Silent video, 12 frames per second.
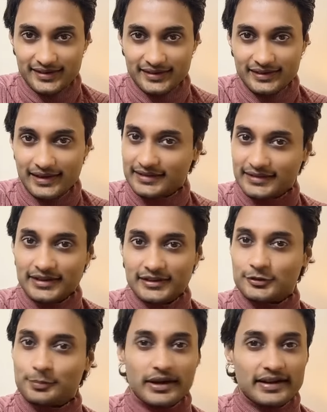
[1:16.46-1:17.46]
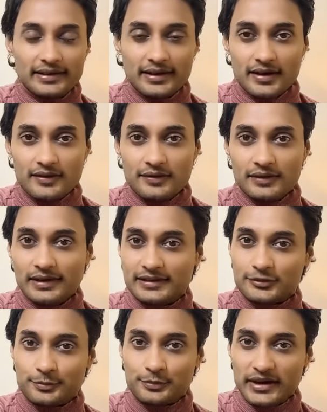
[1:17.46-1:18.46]
let's spread love, let's
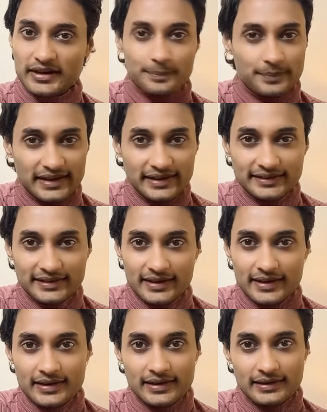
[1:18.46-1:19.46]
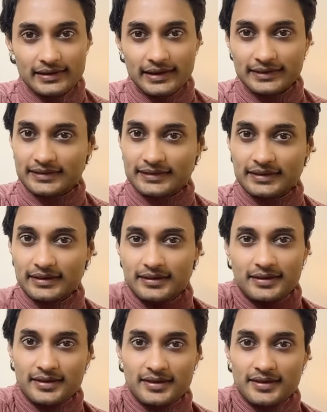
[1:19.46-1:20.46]
spread peace, let's
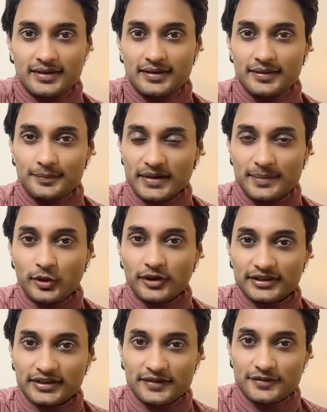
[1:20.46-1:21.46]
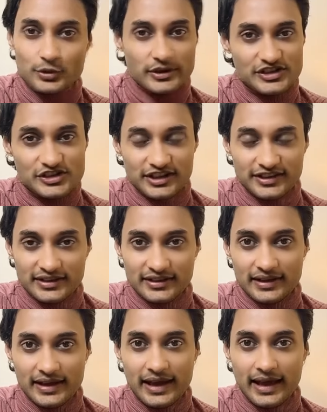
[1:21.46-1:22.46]
be positive to each other.
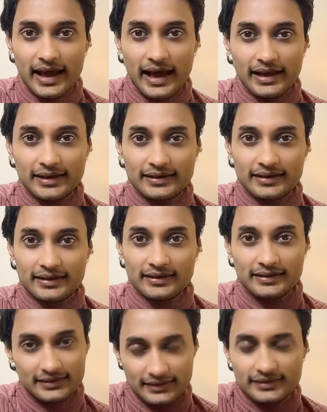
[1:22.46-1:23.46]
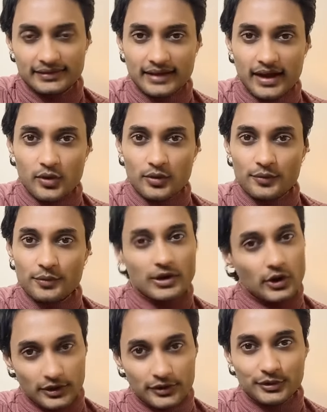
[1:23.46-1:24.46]
And this is how we
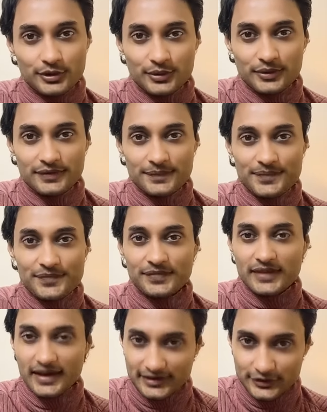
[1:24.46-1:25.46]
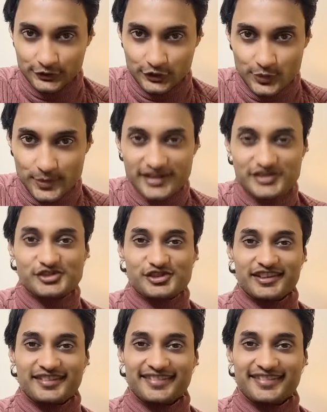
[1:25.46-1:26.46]
all grow. Thank you so much.